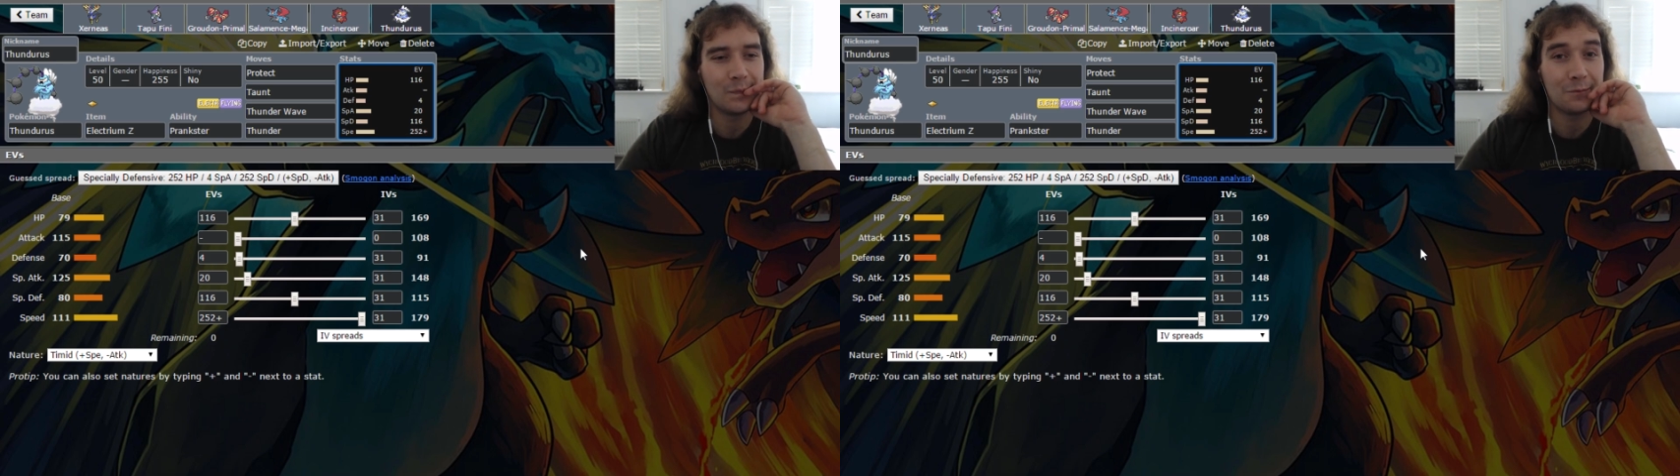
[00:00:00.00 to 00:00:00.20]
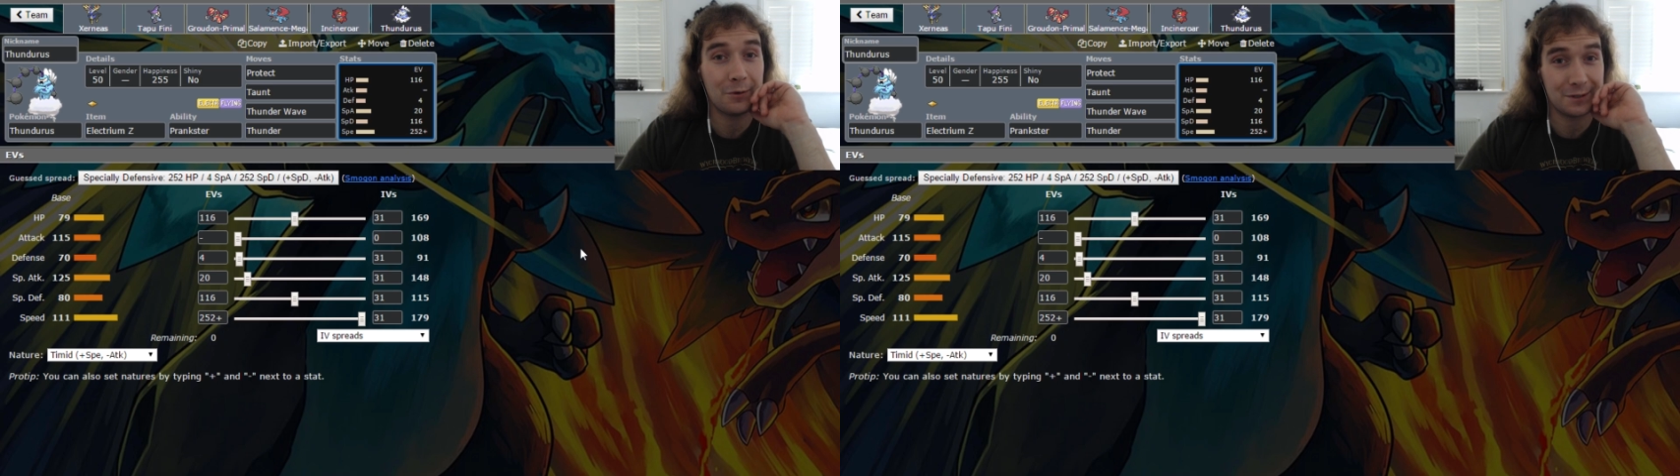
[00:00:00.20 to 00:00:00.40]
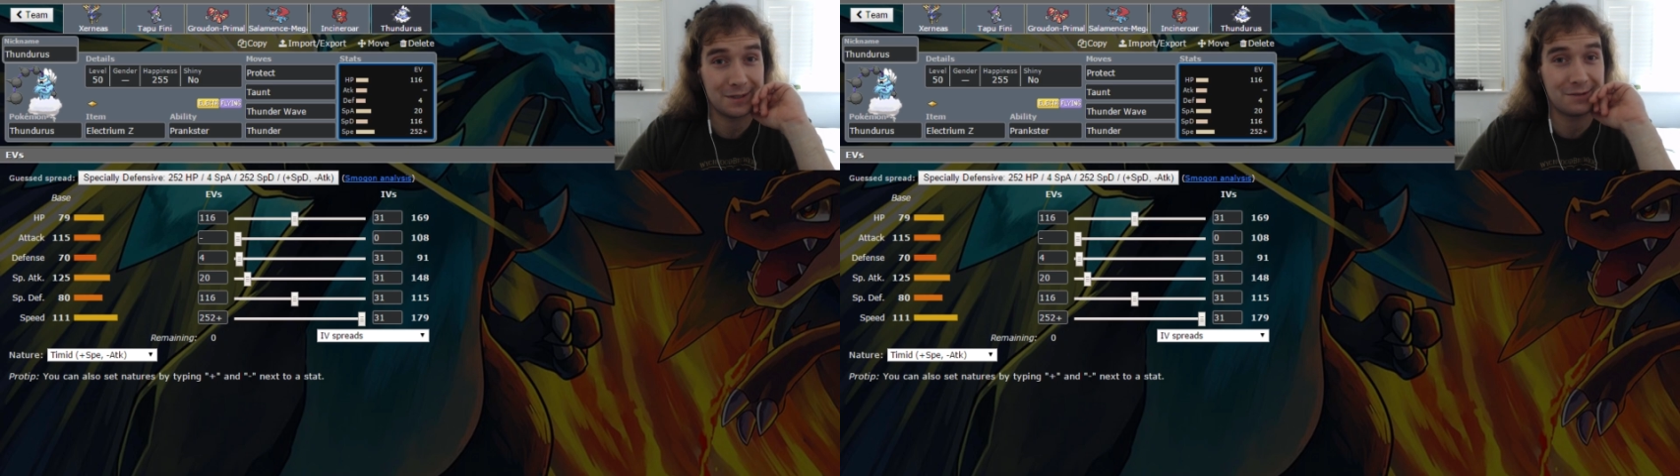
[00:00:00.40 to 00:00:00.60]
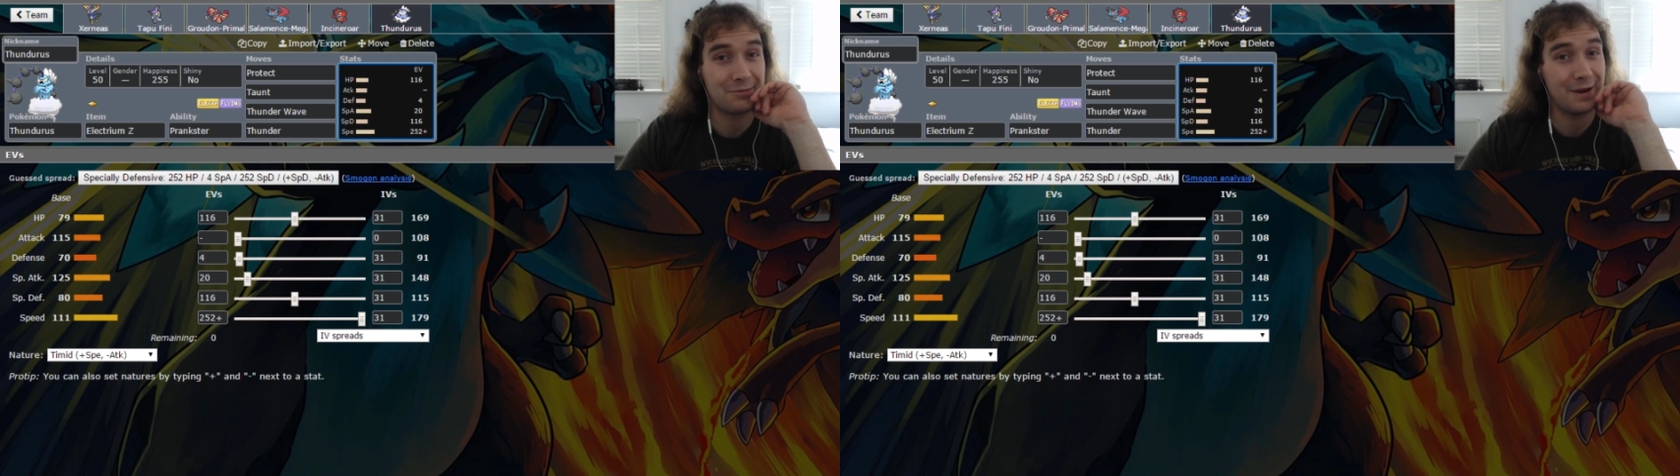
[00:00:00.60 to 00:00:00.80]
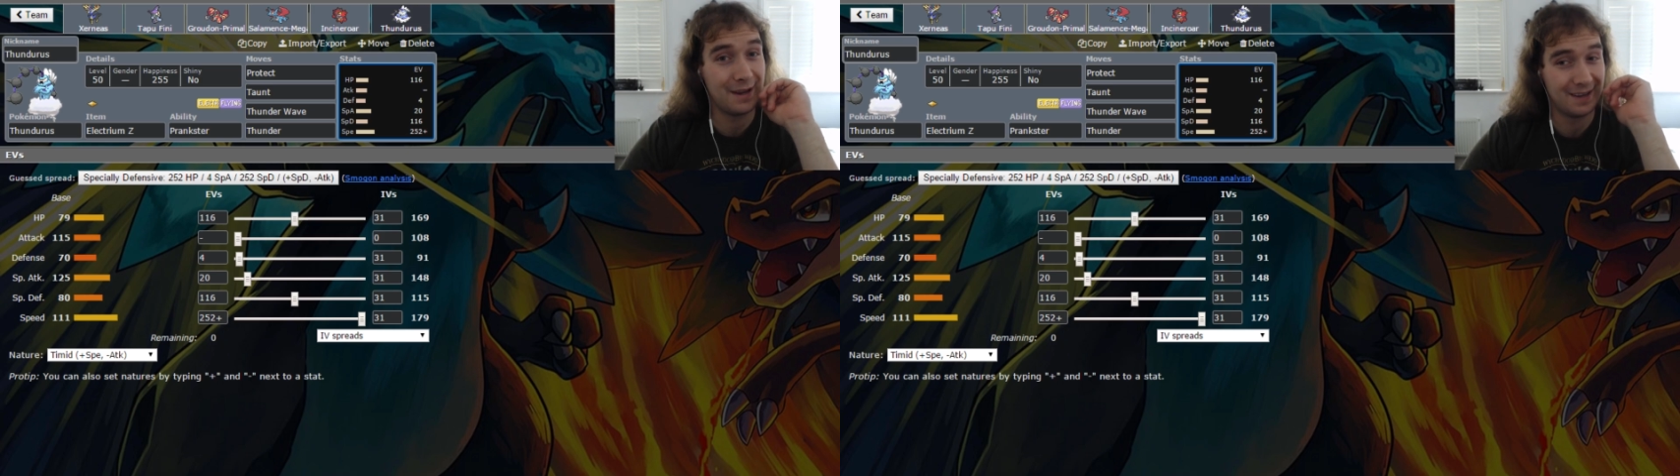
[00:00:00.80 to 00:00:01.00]
which
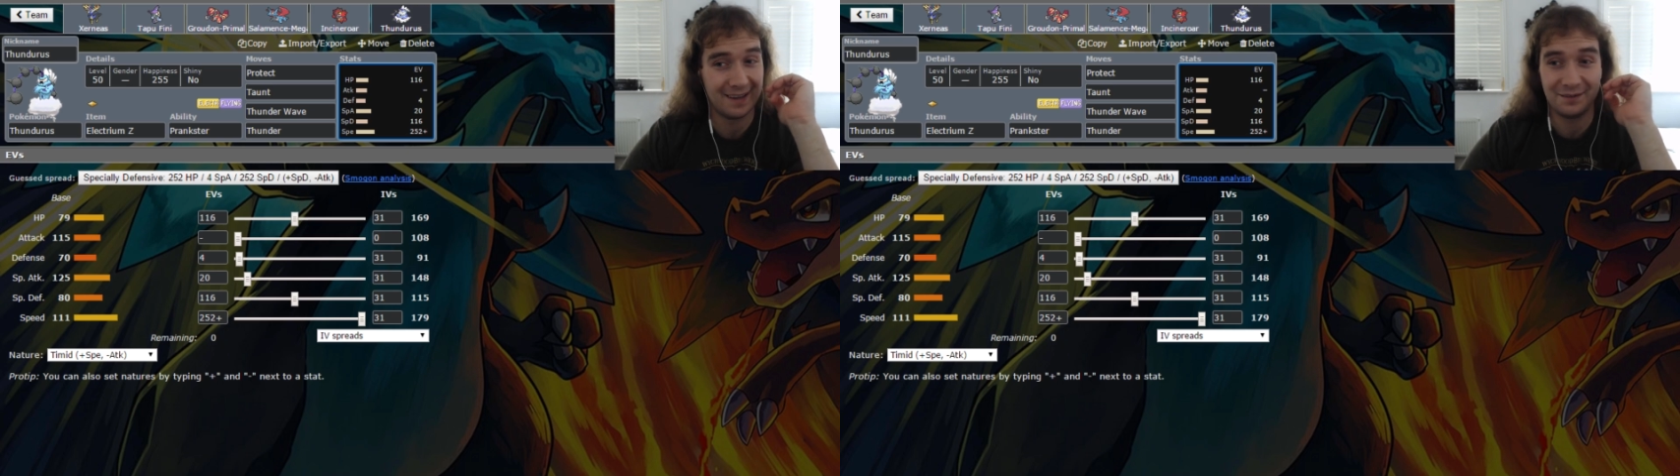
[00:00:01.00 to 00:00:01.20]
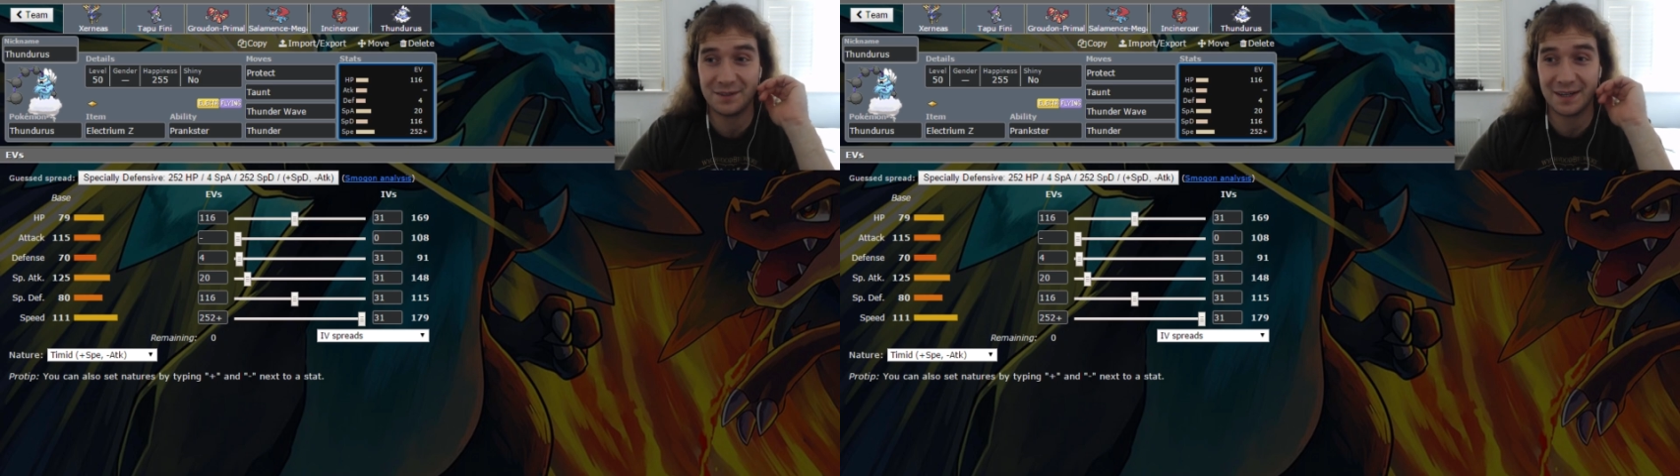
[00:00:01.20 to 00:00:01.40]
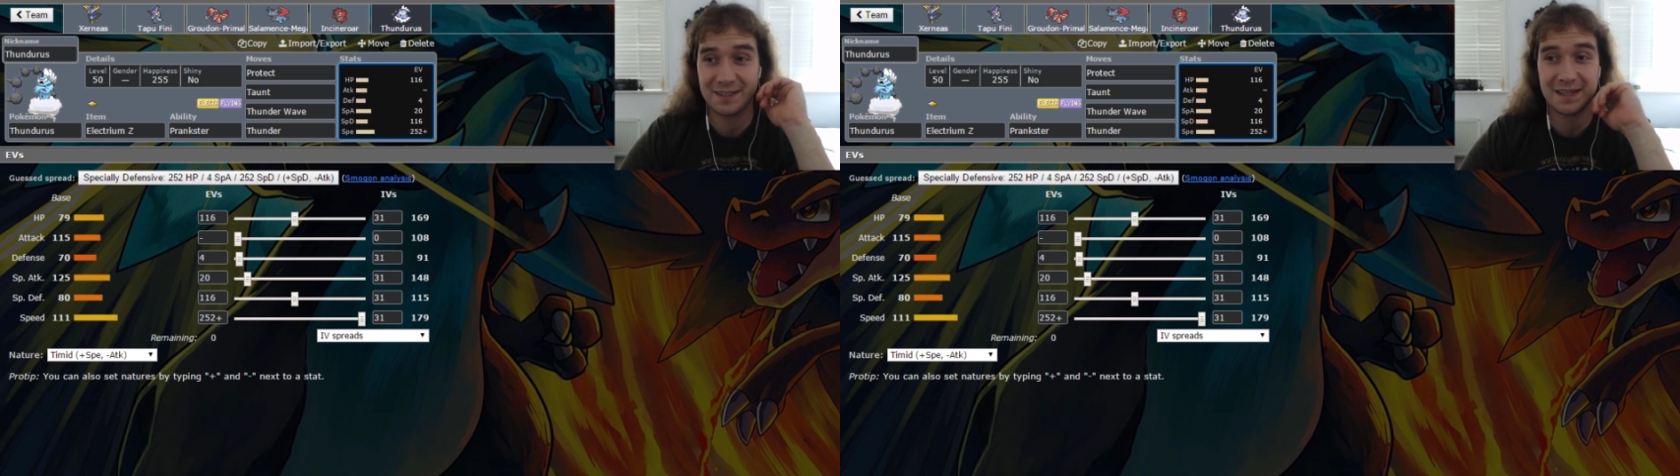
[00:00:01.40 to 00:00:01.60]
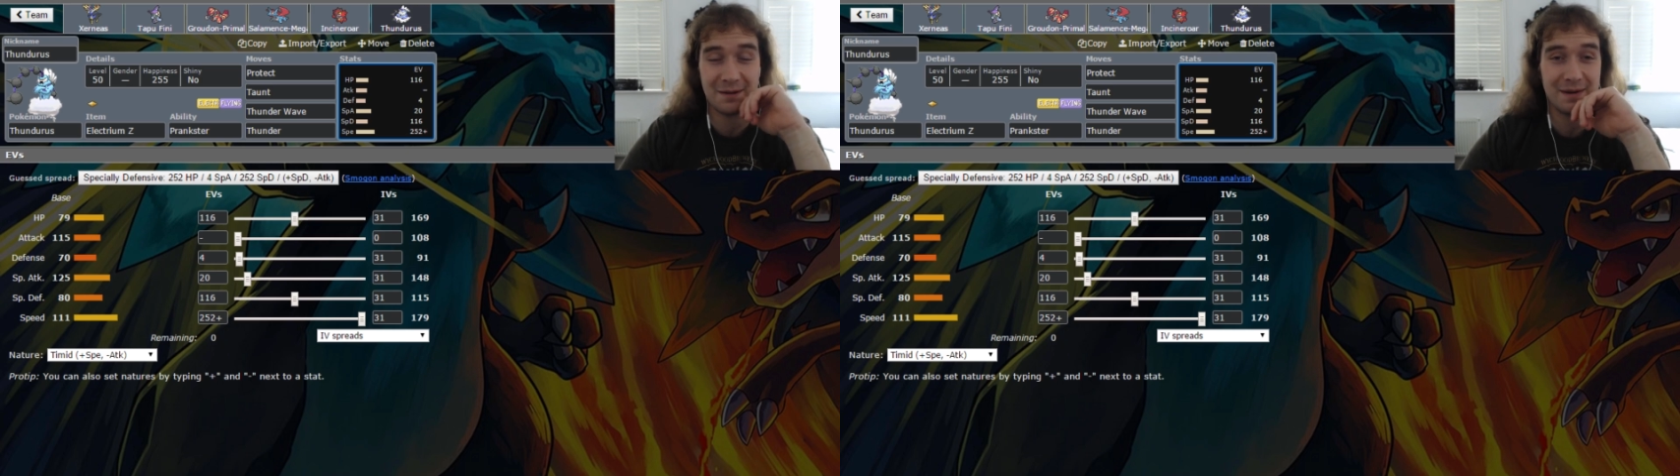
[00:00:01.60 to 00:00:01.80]
actually came